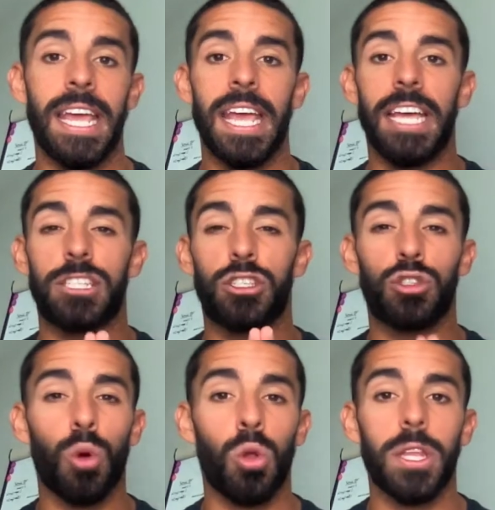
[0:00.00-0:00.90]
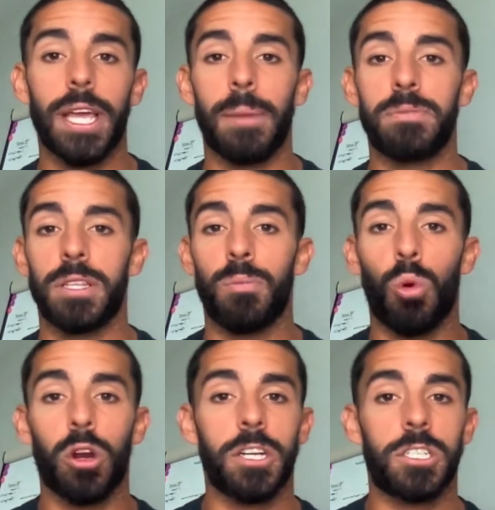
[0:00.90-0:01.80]
it's solely up to the
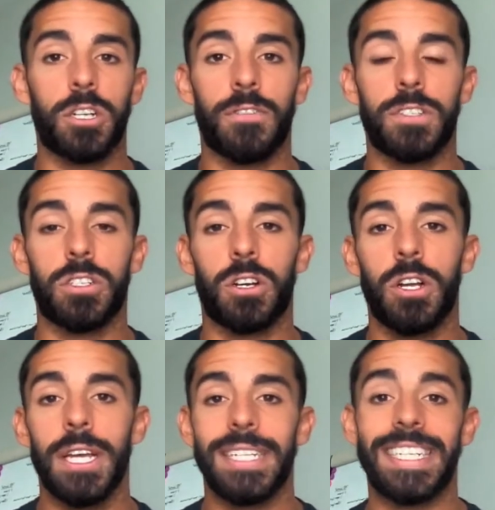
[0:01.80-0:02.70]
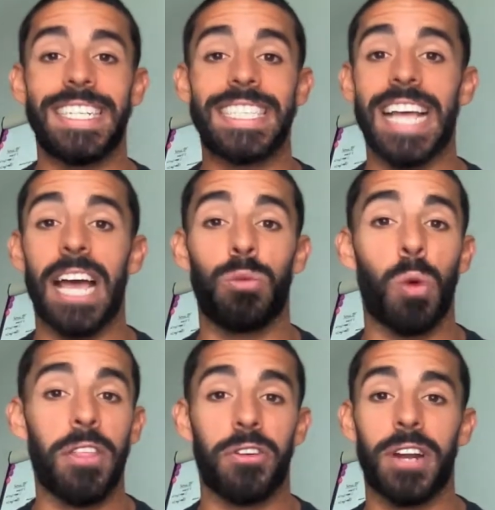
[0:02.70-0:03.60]
mortgage servicer to decide
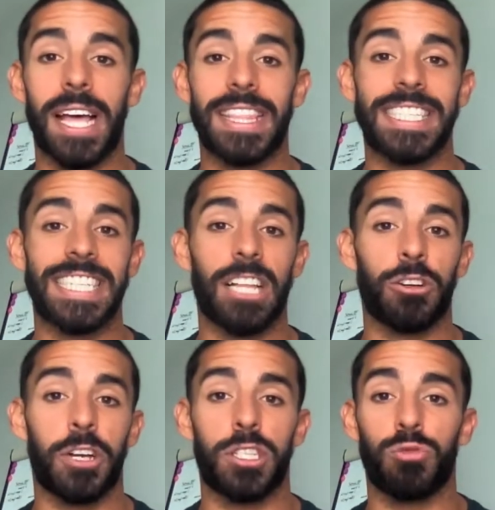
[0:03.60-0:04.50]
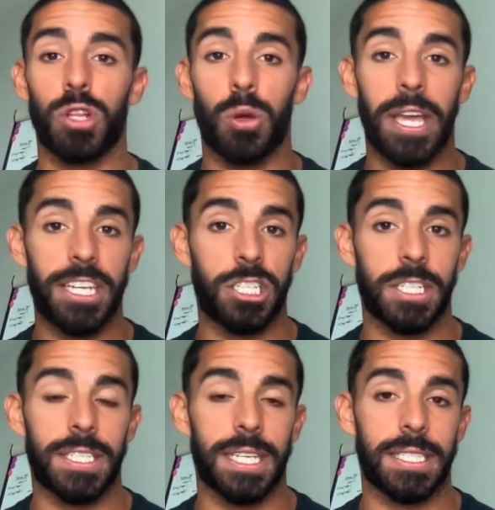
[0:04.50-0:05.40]
whether or not the seller gets relocation
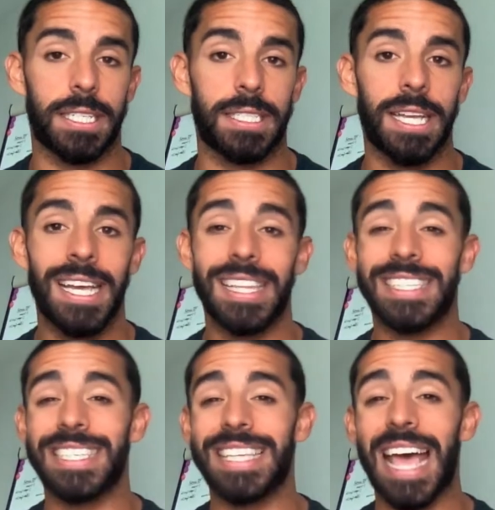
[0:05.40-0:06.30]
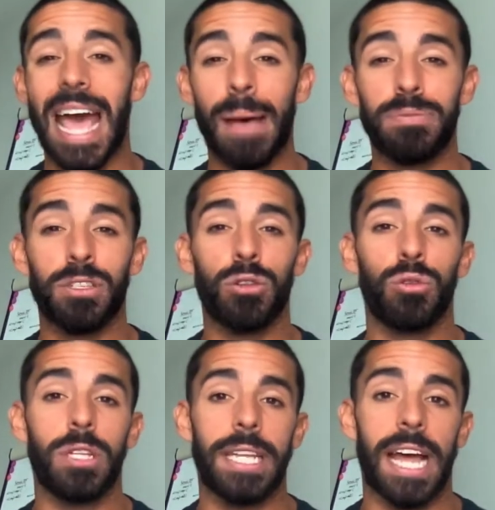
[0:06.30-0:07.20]
assistance. This is
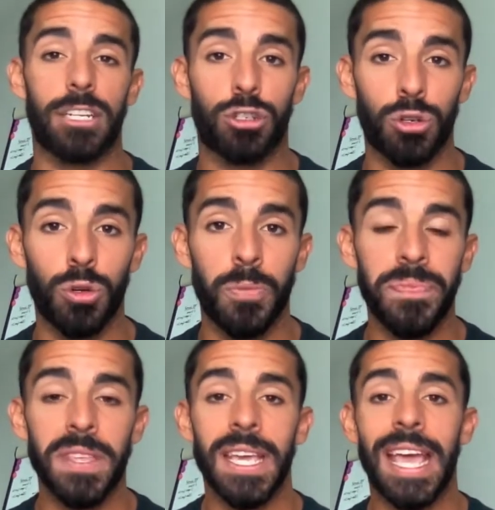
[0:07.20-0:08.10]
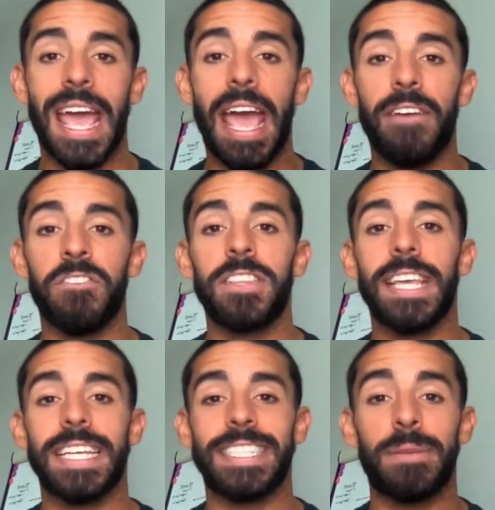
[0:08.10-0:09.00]
absolutely not true.
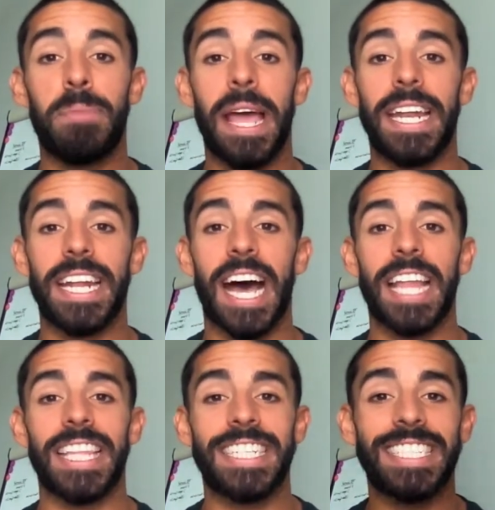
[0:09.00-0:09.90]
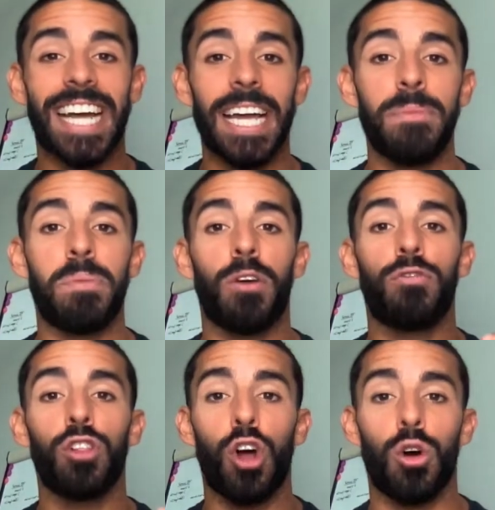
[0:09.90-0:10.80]
Everything is dependent on the type of
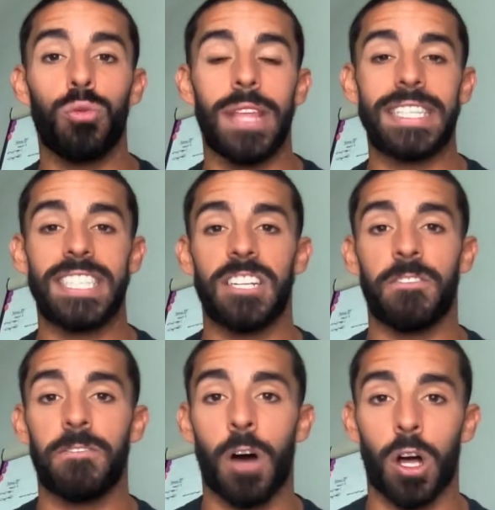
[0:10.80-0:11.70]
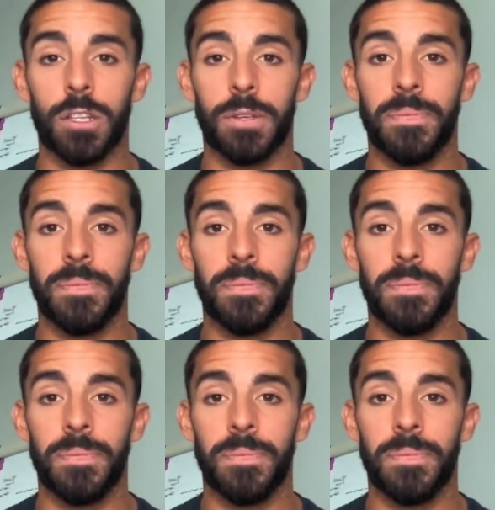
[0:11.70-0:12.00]
loan that's in default.